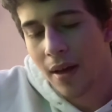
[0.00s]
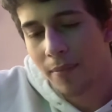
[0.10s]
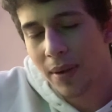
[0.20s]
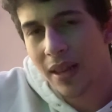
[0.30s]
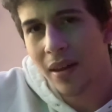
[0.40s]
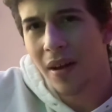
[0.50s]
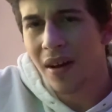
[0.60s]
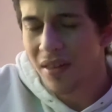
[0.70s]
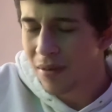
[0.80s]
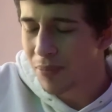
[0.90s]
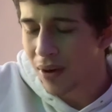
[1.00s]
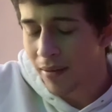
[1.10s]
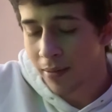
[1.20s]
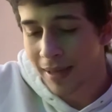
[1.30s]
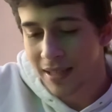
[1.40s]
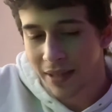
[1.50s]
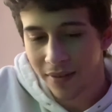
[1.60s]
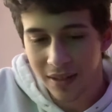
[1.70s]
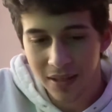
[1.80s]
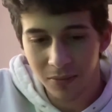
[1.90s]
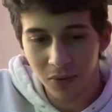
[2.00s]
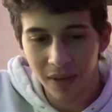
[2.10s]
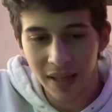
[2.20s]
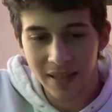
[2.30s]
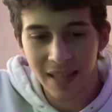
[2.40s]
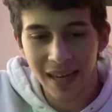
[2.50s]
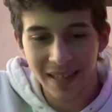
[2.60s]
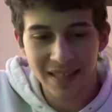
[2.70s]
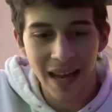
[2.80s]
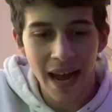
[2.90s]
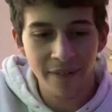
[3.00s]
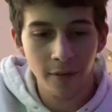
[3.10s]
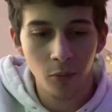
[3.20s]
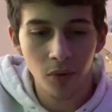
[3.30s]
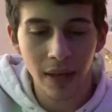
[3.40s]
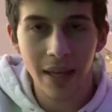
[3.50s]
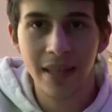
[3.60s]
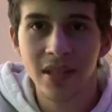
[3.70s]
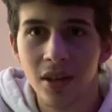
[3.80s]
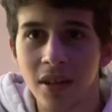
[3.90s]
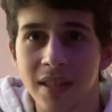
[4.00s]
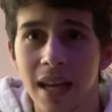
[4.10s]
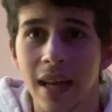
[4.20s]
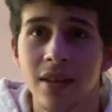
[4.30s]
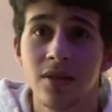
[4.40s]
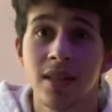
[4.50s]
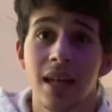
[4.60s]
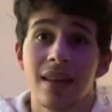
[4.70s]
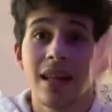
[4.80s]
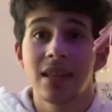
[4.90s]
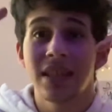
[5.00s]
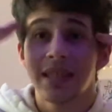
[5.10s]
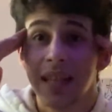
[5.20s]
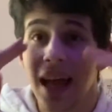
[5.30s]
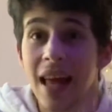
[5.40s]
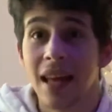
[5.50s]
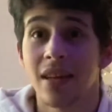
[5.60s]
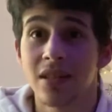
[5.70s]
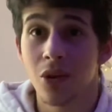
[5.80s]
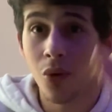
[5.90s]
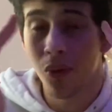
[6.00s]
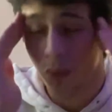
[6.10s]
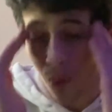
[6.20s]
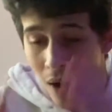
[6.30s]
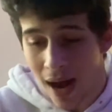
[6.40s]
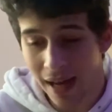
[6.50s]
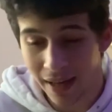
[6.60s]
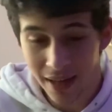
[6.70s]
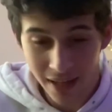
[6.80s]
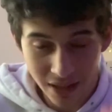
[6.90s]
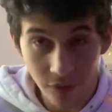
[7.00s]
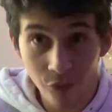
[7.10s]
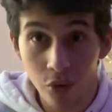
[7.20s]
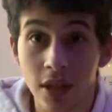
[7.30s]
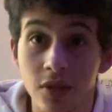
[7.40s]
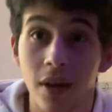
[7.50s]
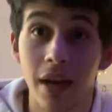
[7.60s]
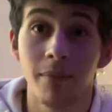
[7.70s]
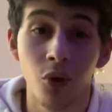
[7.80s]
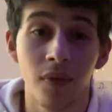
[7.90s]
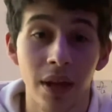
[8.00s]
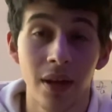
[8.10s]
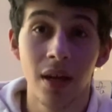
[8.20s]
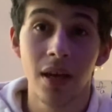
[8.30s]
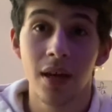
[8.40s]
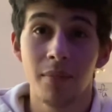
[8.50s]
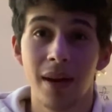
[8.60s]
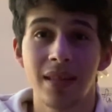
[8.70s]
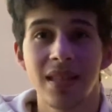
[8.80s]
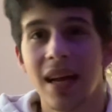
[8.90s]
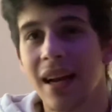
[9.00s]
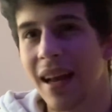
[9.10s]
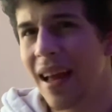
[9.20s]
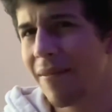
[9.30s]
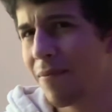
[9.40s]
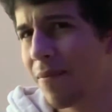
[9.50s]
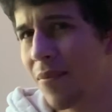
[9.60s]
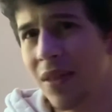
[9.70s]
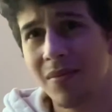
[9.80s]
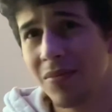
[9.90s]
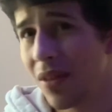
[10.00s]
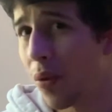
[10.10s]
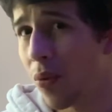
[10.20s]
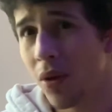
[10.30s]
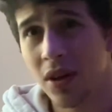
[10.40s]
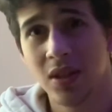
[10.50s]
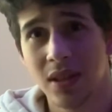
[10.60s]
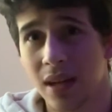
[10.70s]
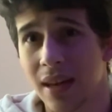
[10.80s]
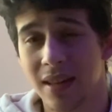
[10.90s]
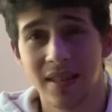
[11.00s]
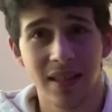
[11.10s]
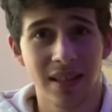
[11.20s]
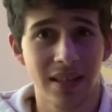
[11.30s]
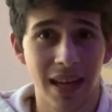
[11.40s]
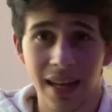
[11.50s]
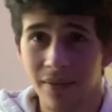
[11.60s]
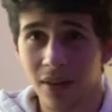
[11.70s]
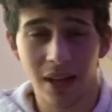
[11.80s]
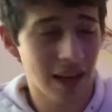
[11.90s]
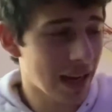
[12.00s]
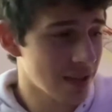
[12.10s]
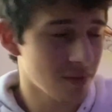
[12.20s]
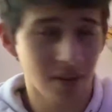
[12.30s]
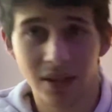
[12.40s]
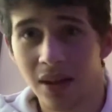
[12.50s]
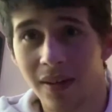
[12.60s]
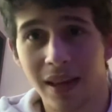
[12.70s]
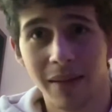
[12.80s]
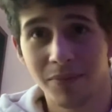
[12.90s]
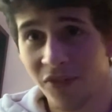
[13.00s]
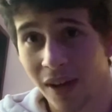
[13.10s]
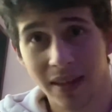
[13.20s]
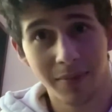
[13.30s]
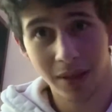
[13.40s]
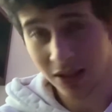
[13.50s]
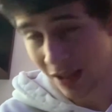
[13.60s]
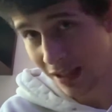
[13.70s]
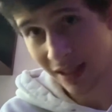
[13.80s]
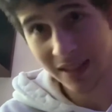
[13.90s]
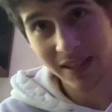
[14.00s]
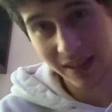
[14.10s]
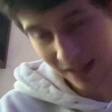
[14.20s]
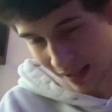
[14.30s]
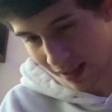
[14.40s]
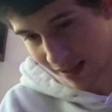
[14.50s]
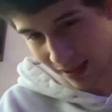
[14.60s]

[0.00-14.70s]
But the other problem I see with this movie is that it's half a movie. It starts getting interesting and then just ends. Why? It's a frustrating movie, but it's not the worst on this list. I give the last one, sorry that I'm forgetting to mention this, a 6, and this a